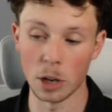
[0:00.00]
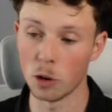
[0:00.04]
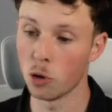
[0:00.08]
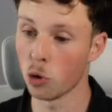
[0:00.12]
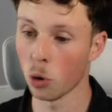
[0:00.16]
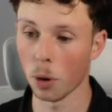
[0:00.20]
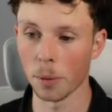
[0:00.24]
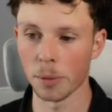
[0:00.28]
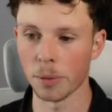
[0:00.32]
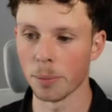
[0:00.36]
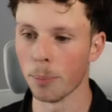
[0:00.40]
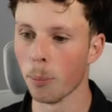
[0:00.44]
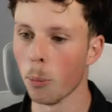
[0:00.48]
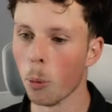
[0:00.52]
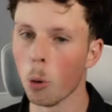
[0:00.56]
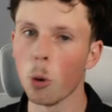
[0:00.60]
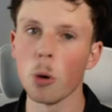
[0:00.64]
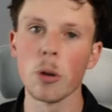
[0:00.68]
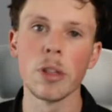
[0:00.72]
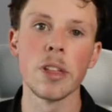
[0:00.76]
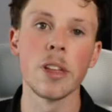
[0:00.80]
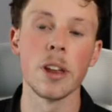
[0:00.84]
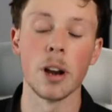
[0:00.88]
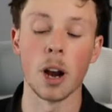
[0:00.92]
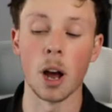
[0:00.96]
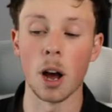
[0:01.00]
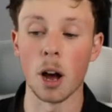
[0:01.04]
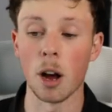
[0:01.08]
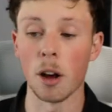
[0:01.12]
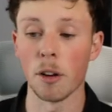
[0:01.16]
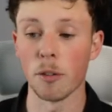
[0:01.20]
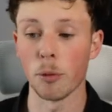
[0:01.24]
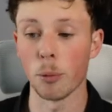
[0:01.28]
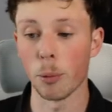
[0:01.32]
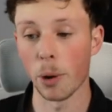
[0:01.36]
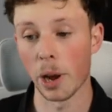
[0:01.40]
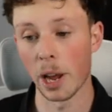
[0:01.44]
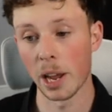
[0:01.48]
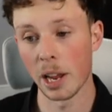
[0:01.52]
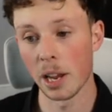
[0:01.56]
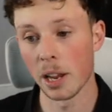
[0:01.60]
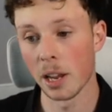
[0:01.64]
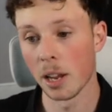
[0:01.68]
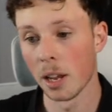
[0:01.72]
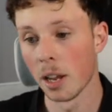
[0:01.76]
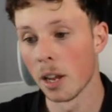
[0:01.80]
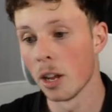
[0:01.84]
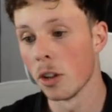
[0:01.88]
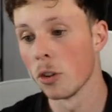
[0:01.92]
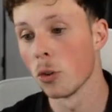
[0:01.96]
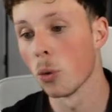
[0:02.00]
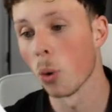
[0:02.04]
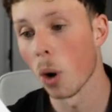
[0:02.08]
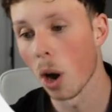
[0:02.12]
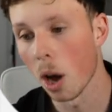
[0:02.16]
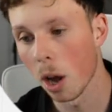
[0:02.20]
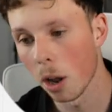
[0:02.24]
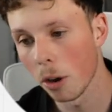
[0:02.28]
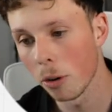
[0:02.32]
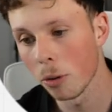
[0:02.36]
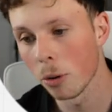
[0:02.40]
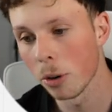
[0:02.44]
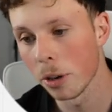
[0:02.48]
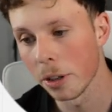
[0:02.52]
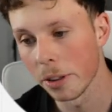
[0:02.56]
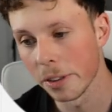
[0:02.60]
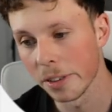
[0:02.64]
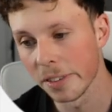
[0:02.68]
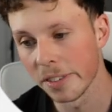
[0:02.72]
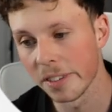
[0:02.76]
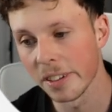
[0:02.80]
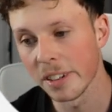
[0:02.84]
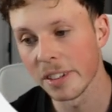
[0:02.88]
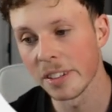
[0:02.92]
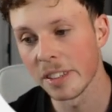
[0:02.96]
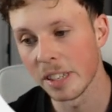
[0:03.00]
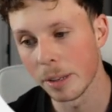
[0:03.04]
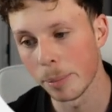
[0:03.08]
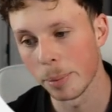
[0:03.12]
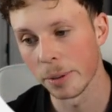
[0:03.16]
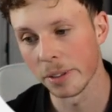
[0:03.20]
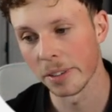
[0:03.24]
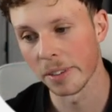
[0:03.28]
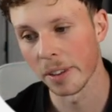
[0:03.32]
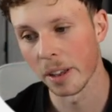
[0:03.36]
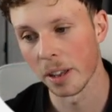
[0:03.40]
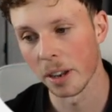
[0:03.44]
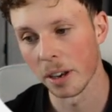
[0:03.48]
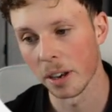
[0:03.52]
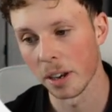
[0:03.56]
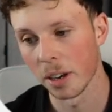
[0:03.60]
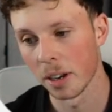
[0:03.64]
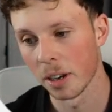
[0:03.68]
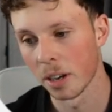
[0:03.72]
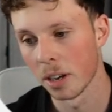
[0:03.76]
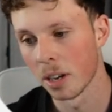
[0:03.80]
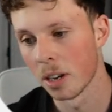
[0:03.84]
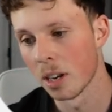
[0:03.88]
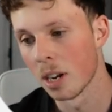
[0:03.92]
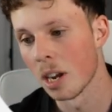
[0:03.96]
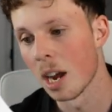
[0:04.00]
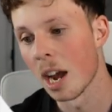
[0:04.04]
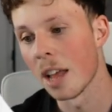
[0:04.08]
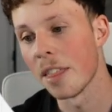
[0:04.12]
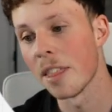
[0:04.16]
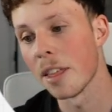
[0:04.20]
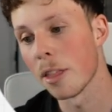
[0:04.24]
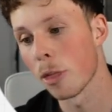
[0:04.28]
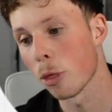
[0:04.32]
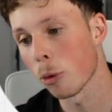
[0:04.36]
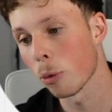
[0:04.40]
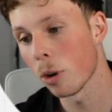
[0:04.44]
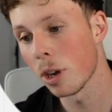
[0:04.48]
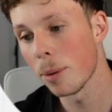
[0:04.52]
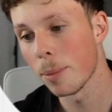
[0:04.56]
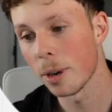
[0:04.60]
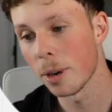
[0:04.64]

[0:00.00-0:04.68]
drops more than halfway to 160%. And then 3